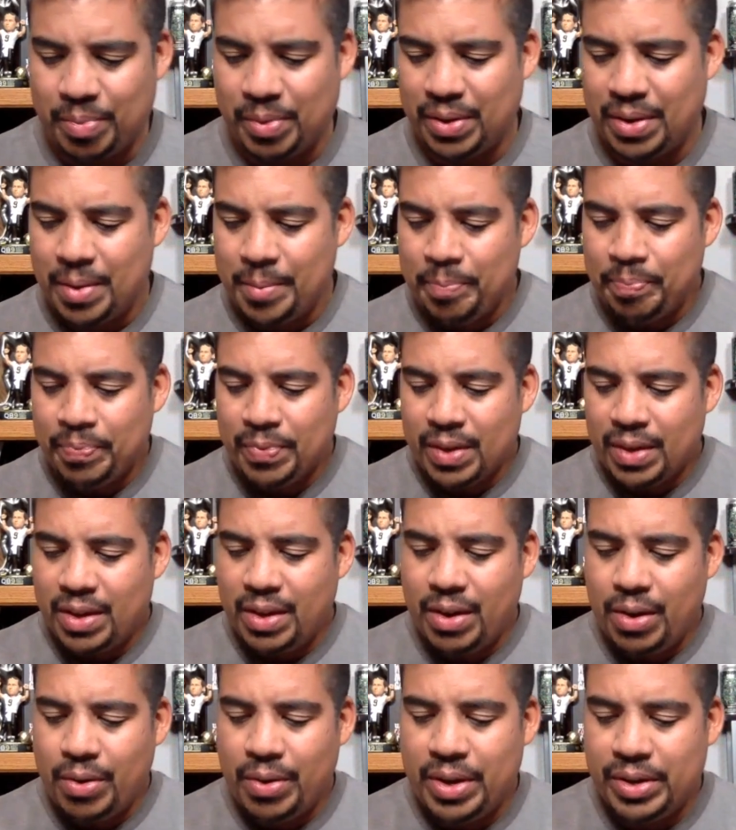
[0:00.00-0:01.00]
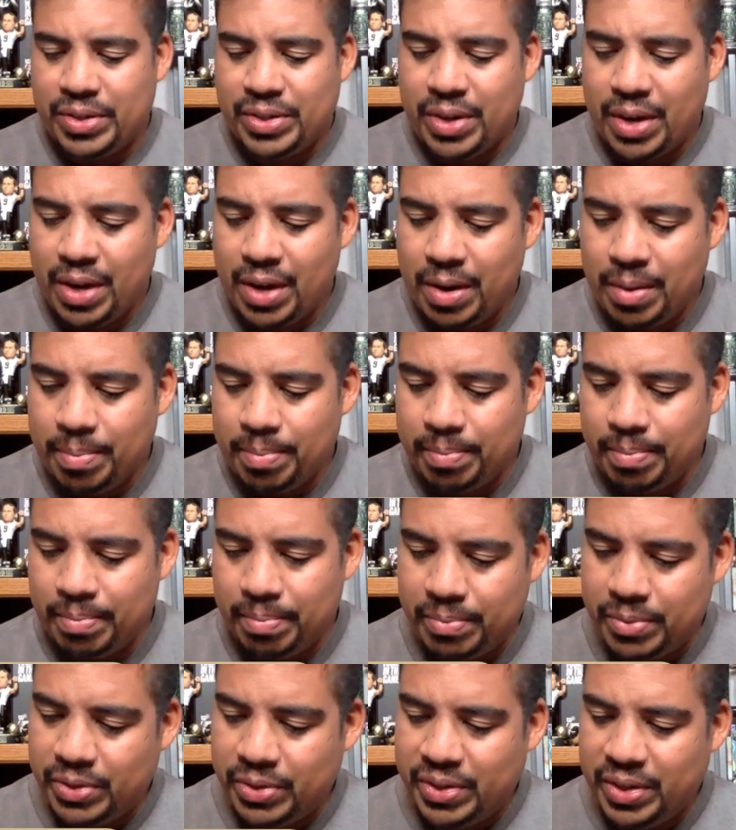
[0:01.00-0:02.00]
But, you know, it's
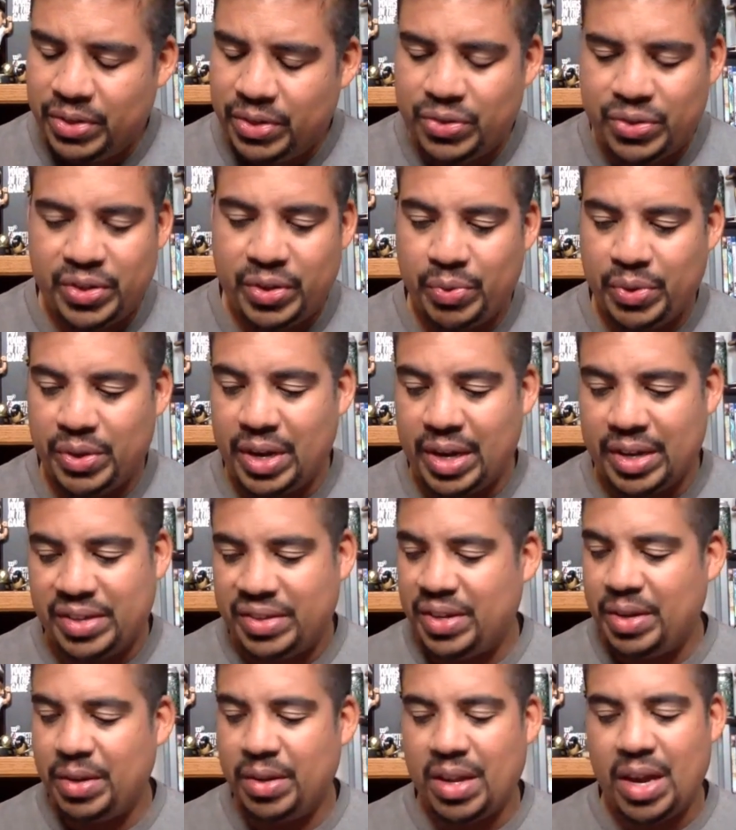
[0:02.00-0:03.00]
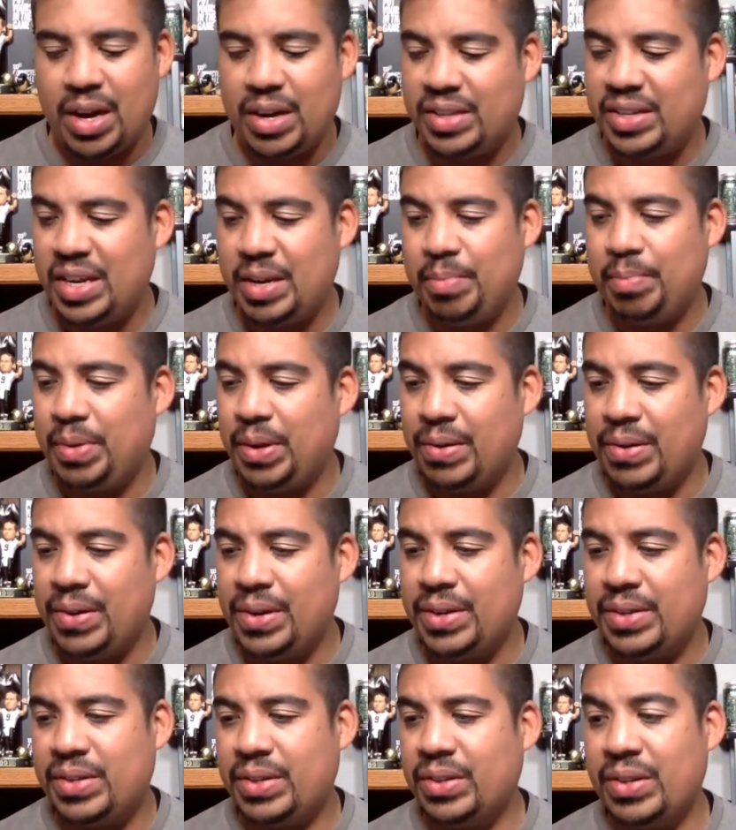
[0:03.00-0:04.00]
just interesting. We got to see a lot of team
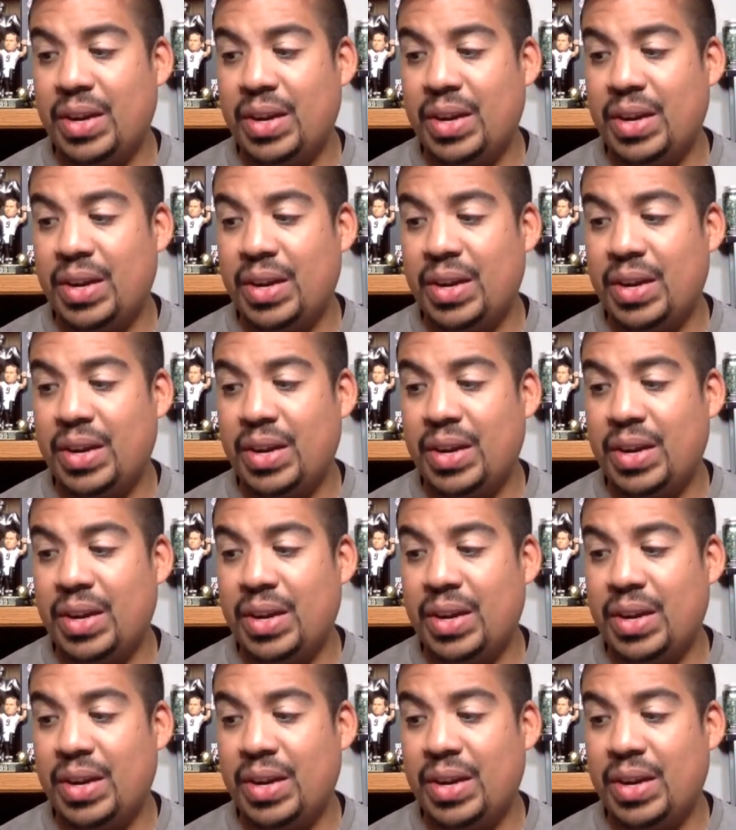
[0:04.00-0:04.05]
periods.